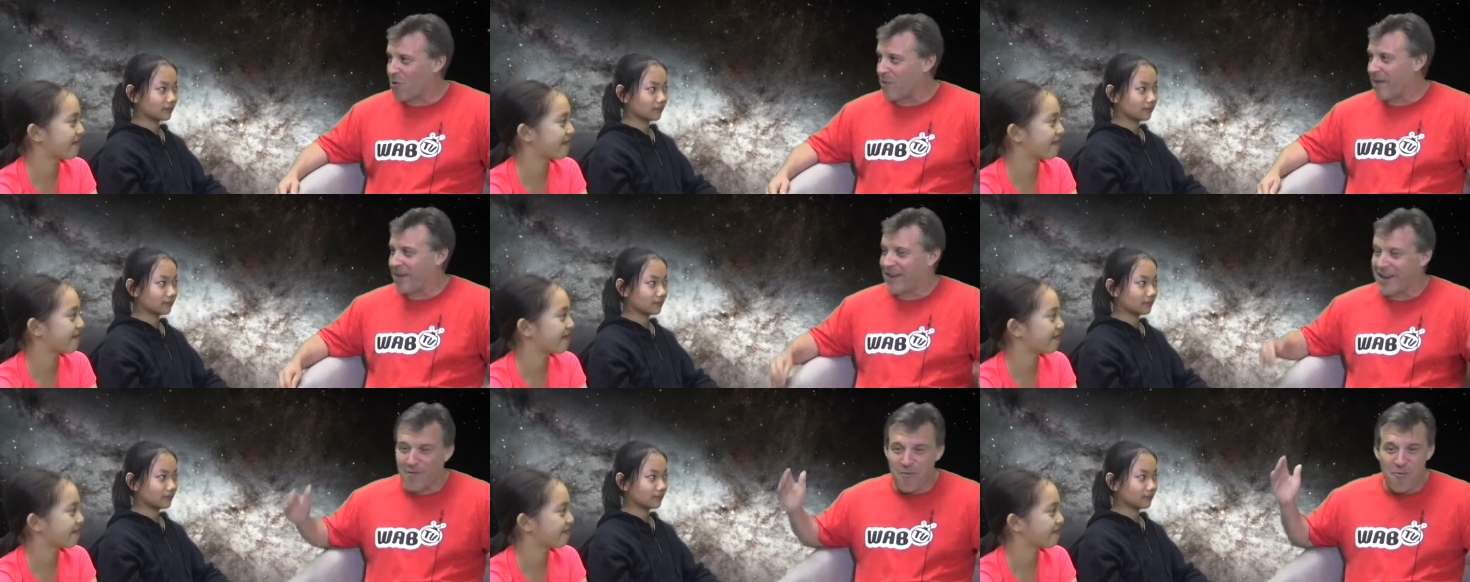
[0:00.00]
Speaker 1: and
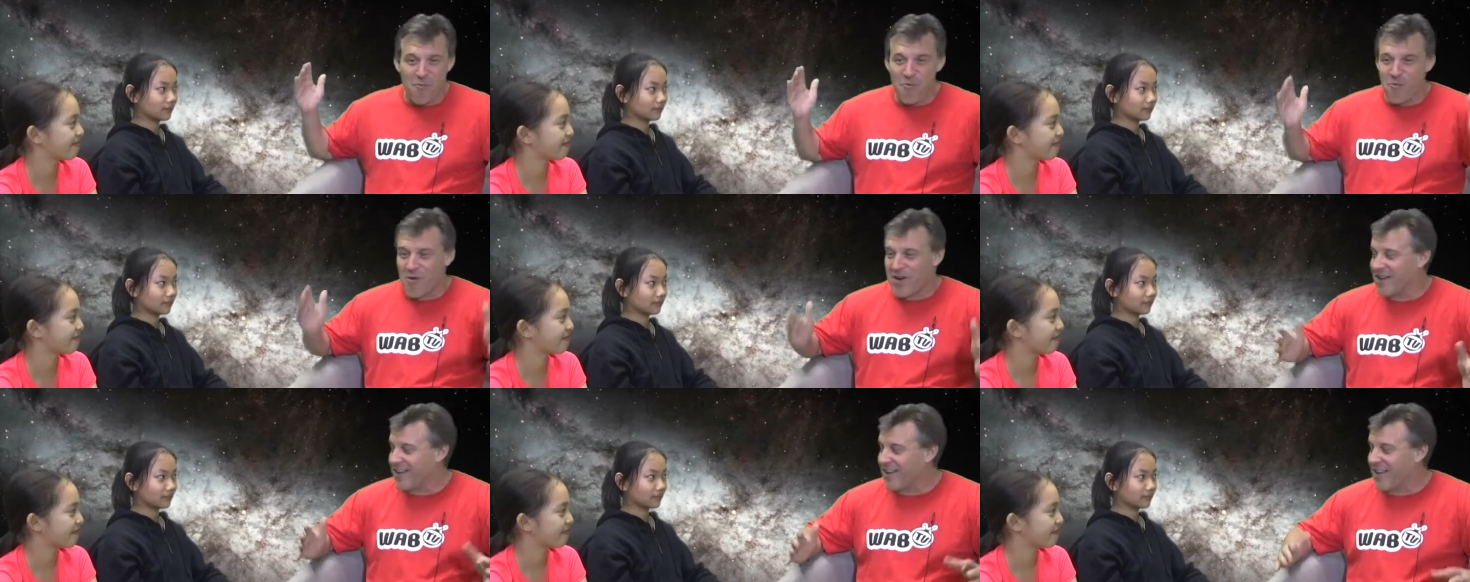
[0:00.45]
they come
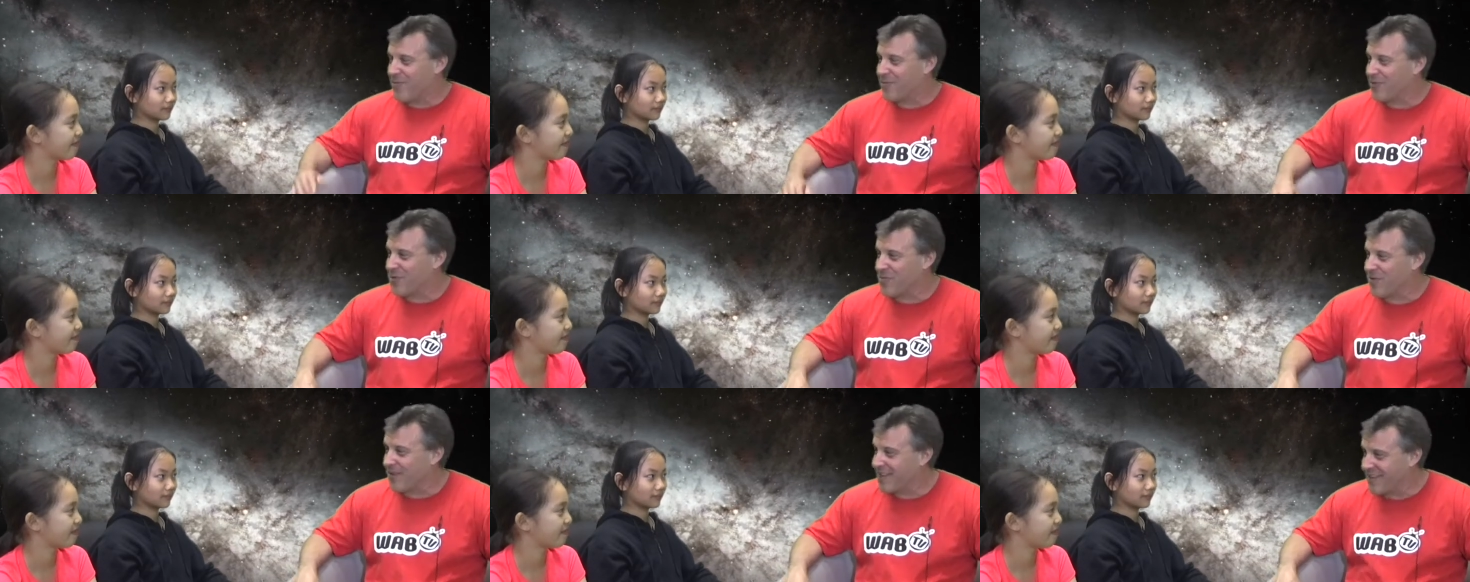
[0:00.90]
running
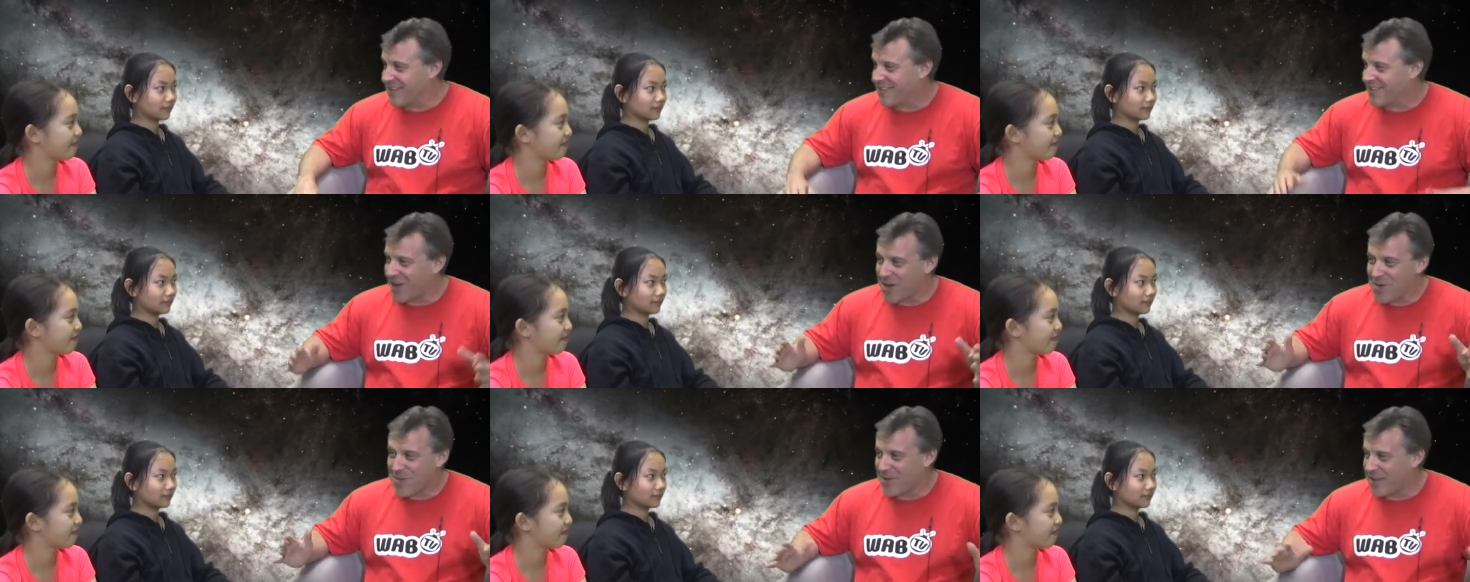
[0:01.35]
up to me and
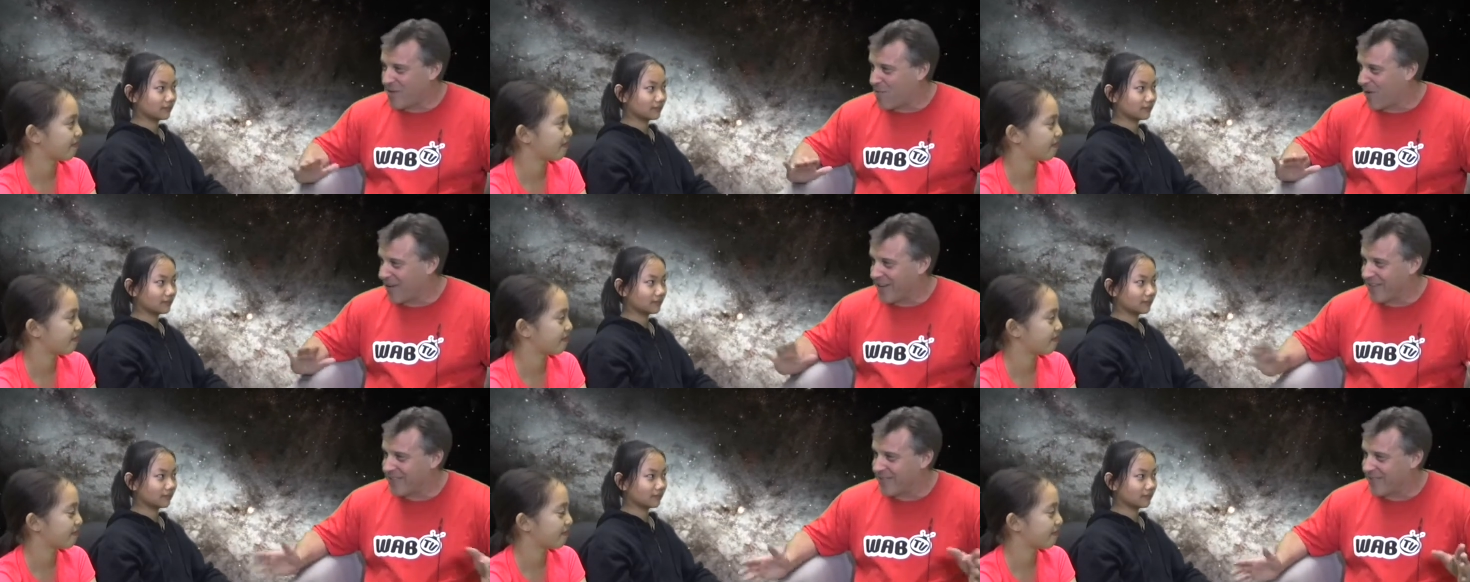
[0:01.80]
tell me
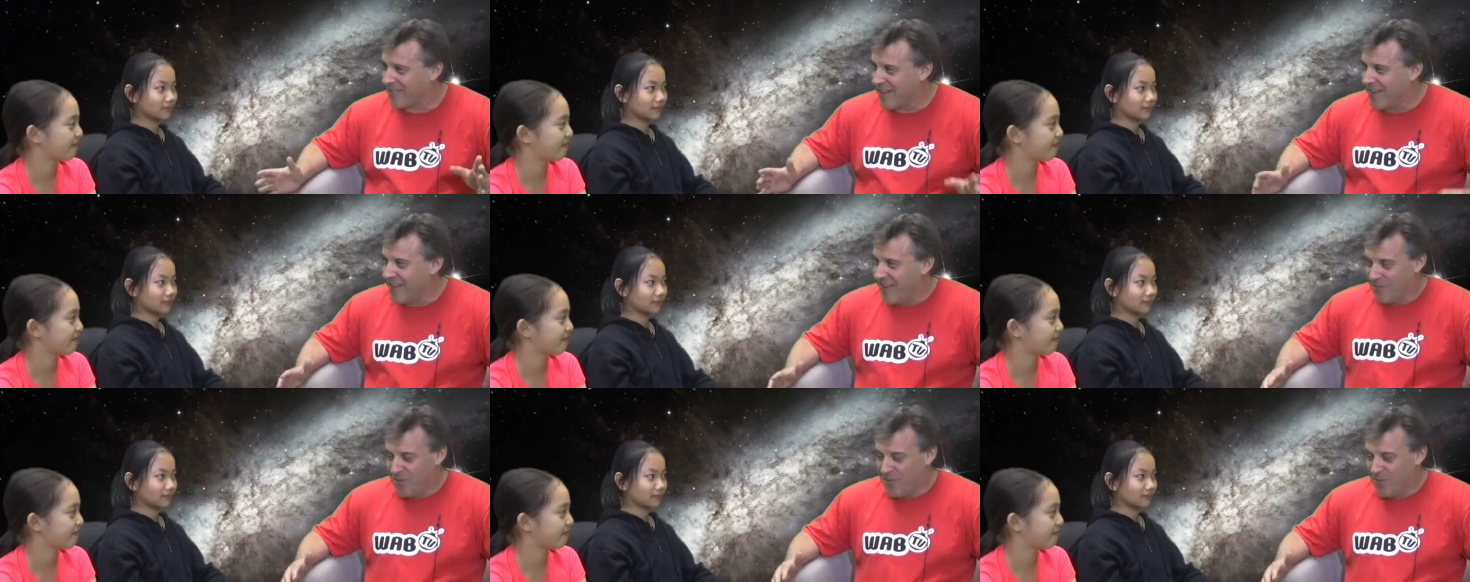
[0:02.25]
one of